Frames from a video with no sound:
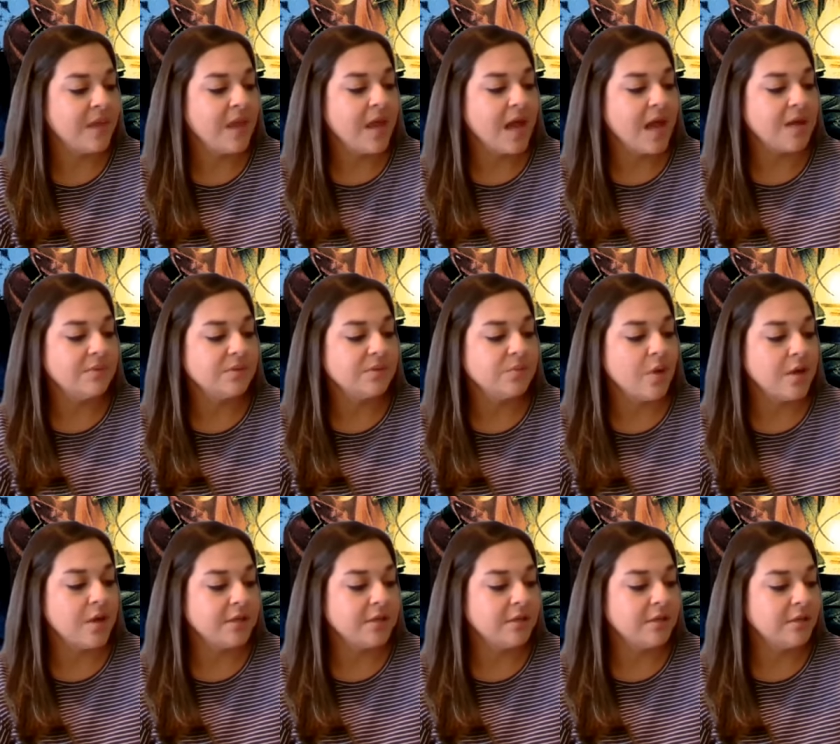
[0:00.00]
I was
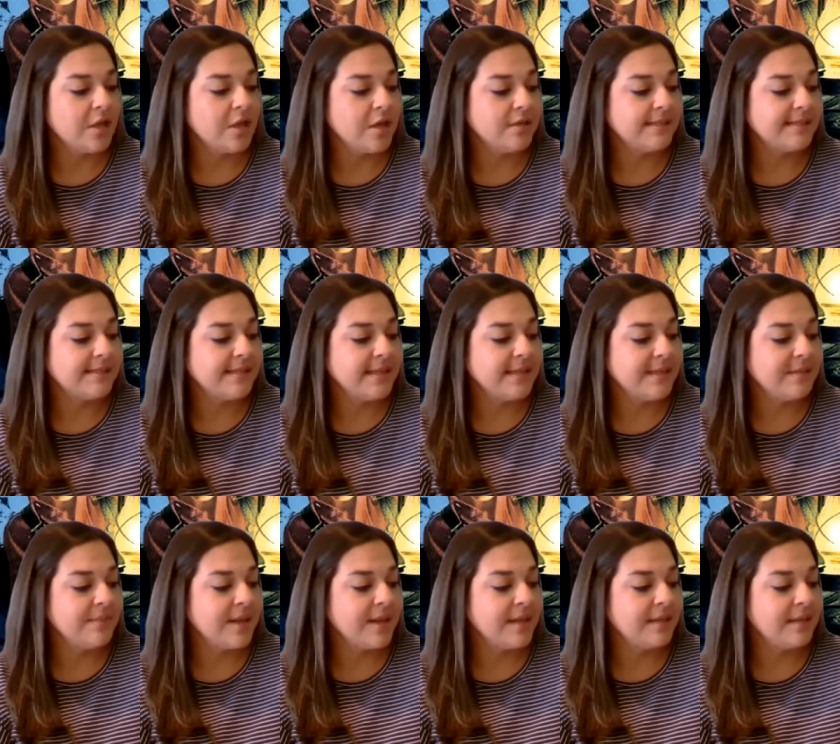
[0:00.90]
walking along, singing
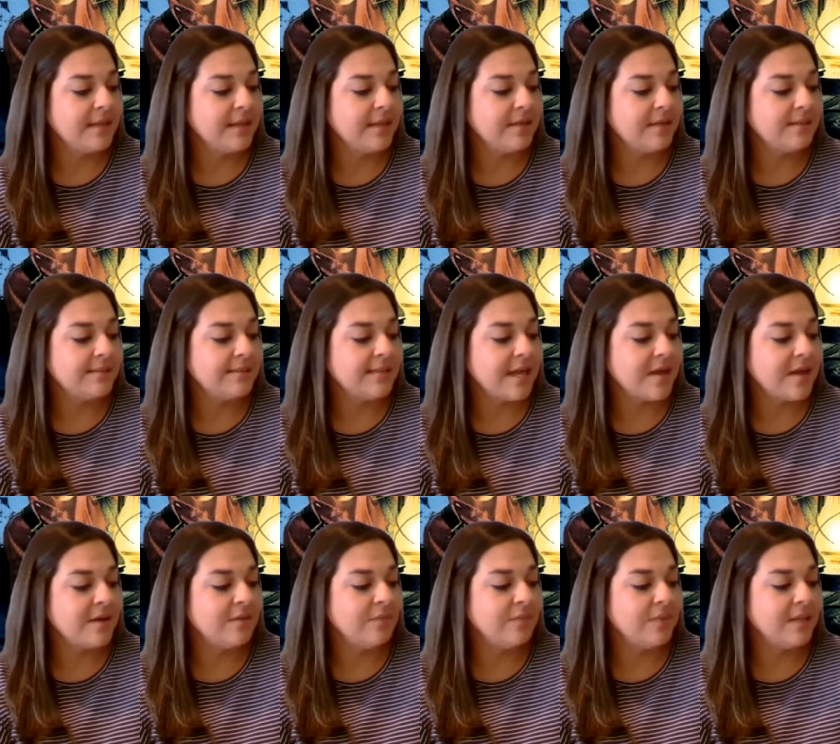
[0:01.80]
my lungs
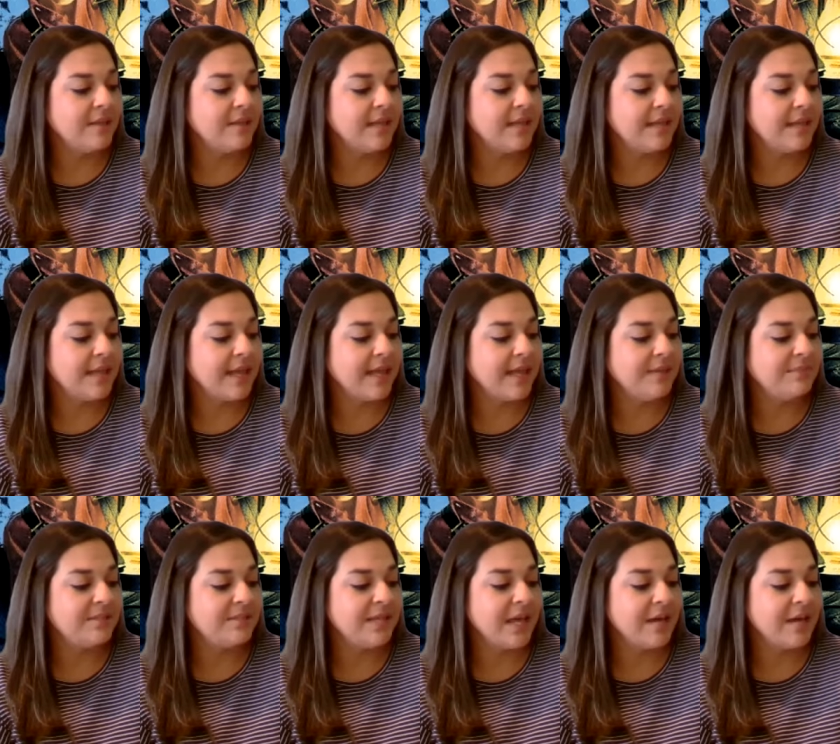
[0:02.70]
out when they
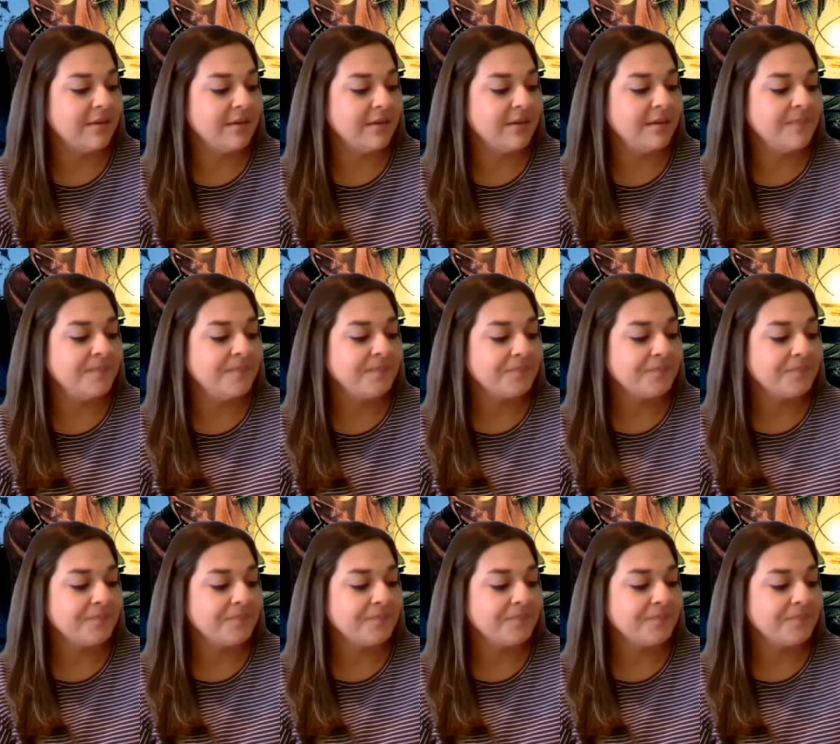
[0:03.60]
came tearing